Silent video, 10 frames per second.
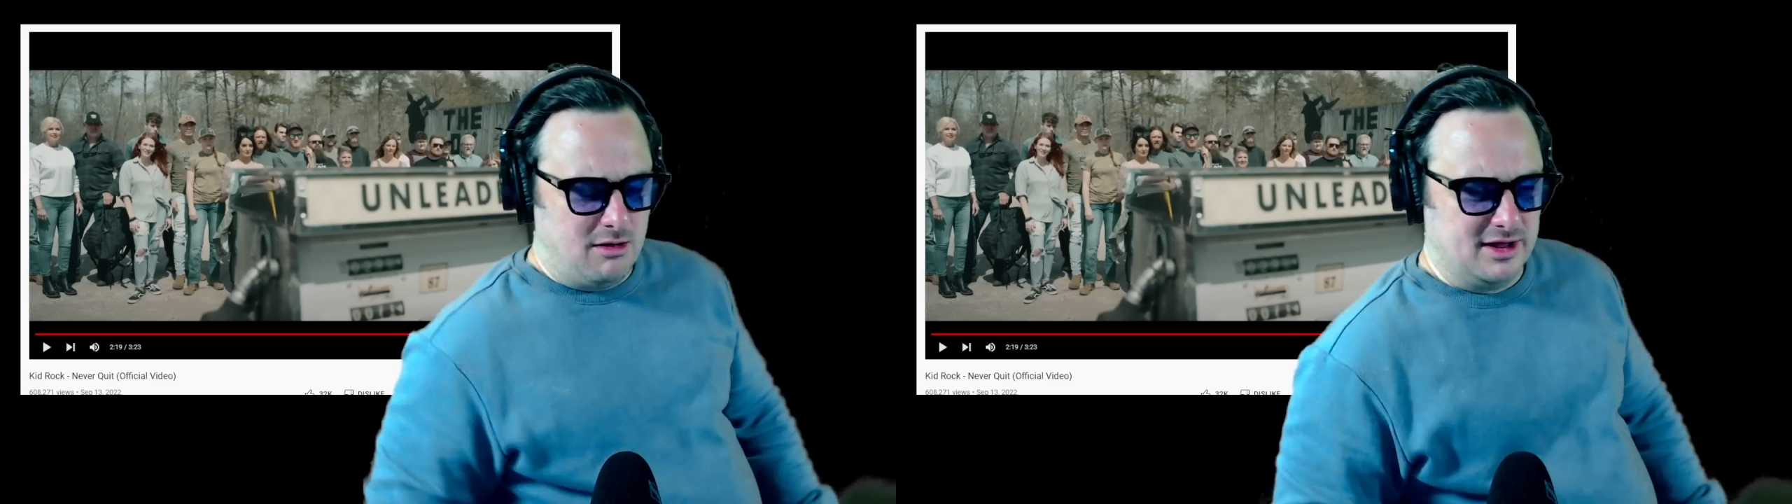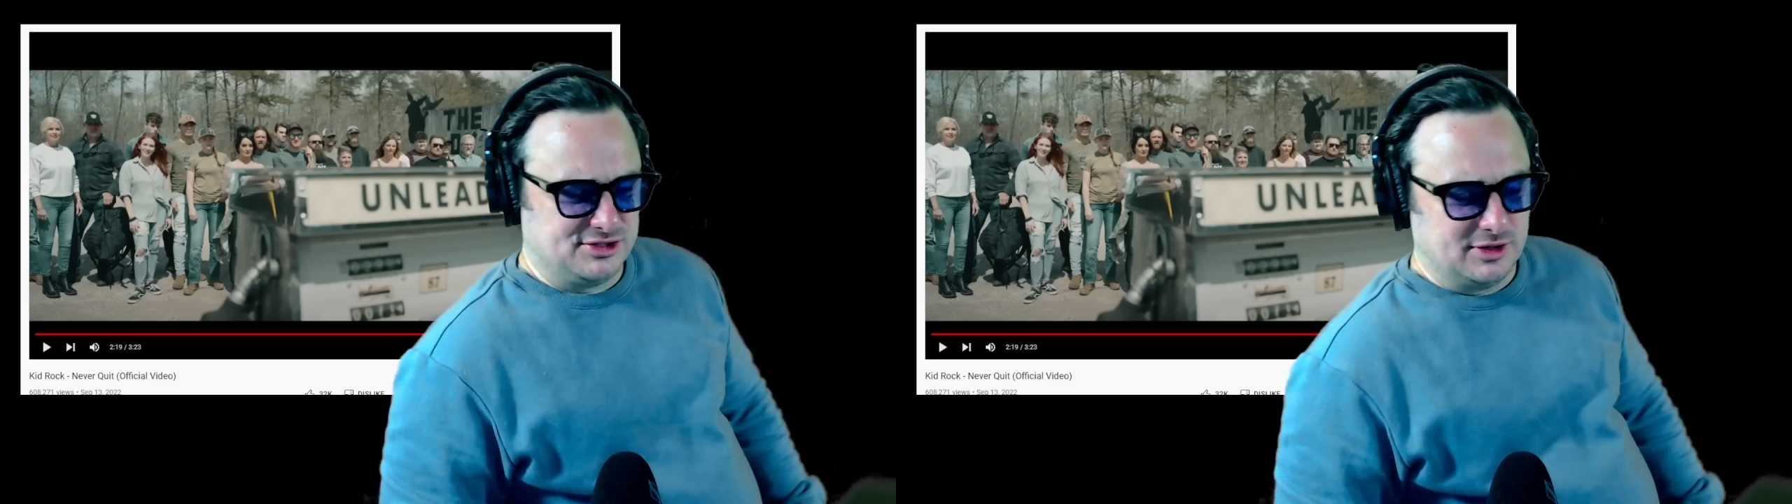All
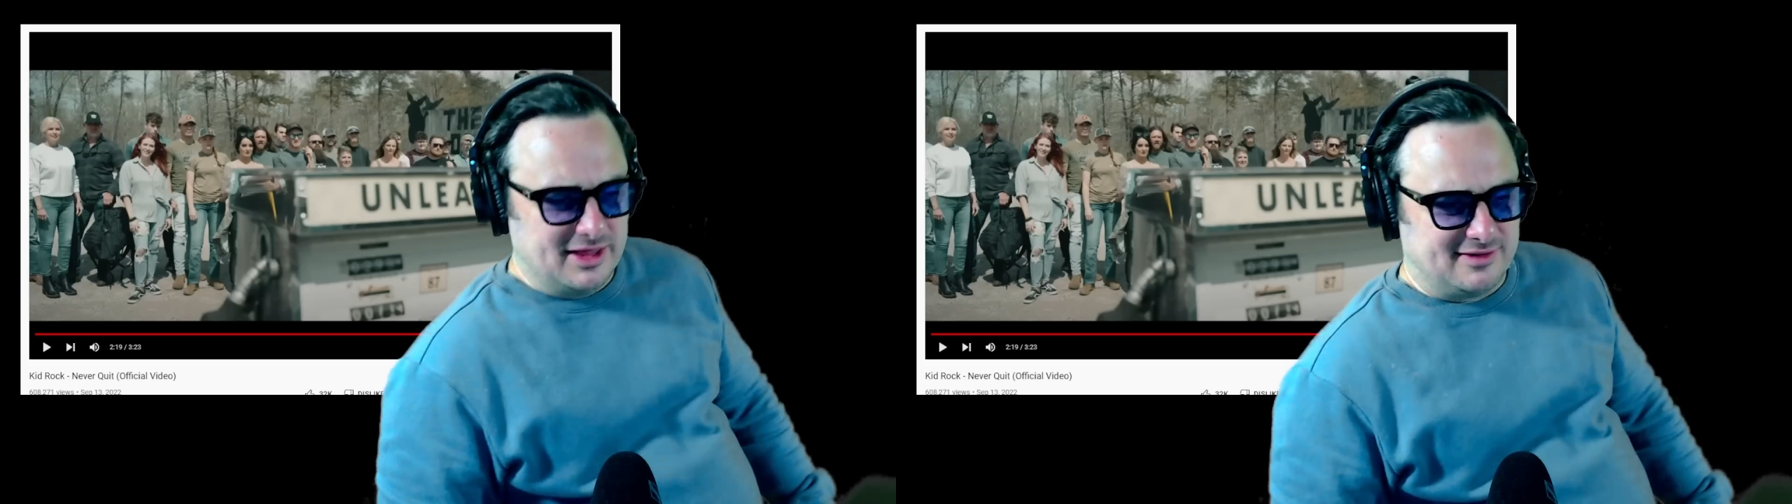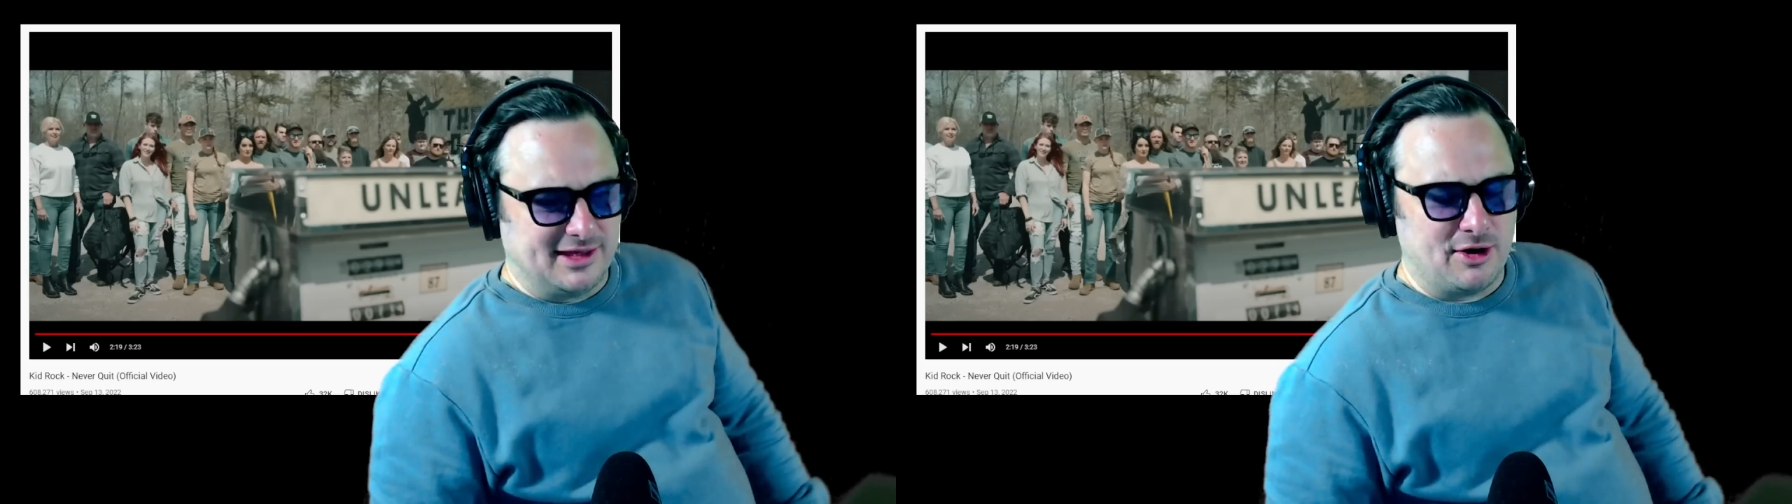right, so
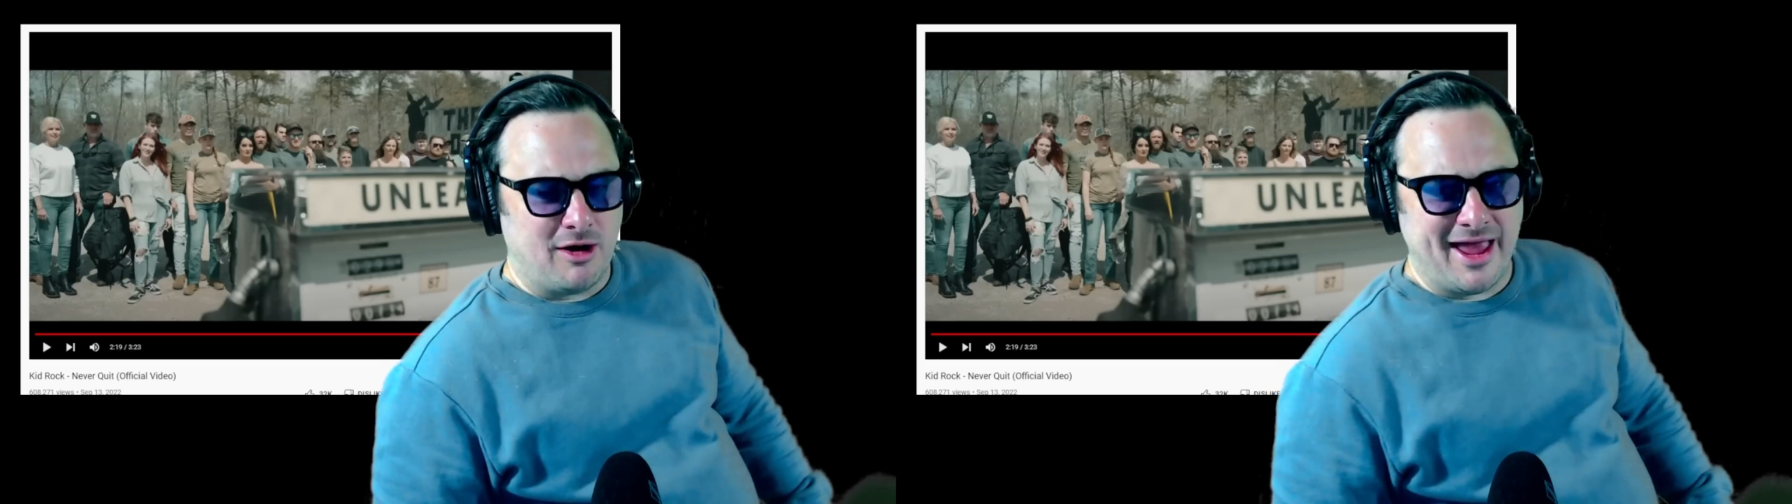let's get our